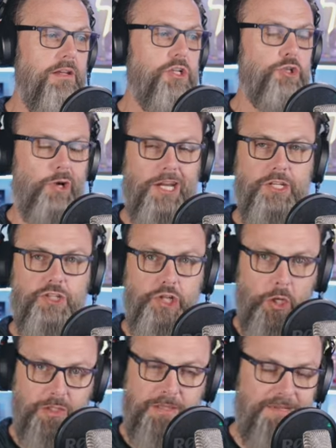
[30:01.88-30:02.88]
one, trying to
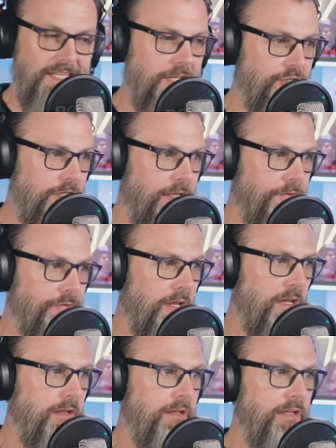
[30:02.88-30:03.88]
show some
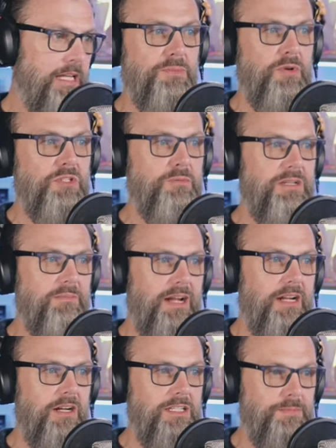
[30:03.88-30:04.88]
initiative. I was supposed to
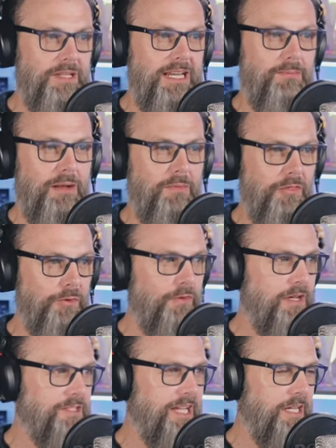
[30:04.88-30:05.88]
meet my husband at my
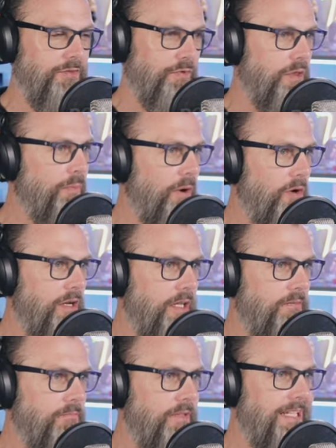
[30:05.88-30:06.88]
mother-in-law's house for the
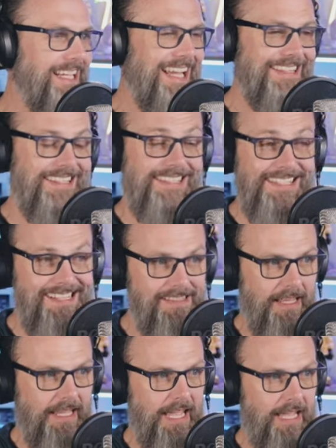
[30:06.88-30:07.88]
party. He hadn't
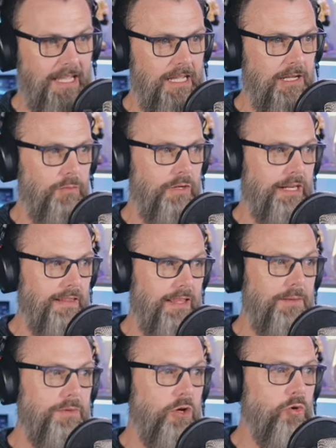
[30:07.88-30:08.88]
seen the cake, but I
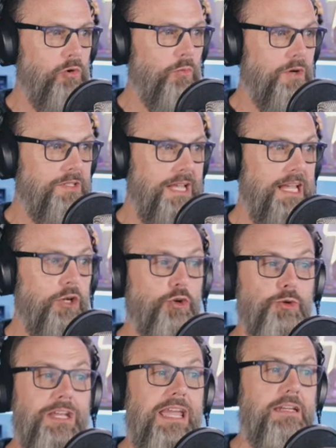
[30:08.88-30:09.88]
let him know it was a
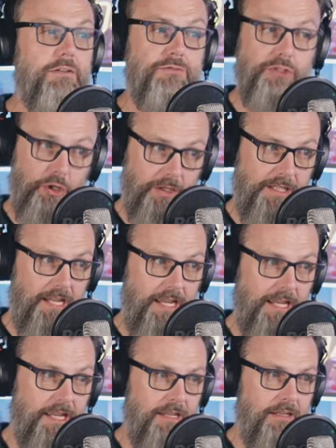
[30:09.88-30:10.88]
creative dirt
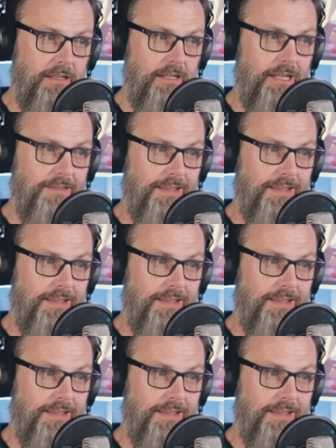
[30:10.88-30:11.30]
cake,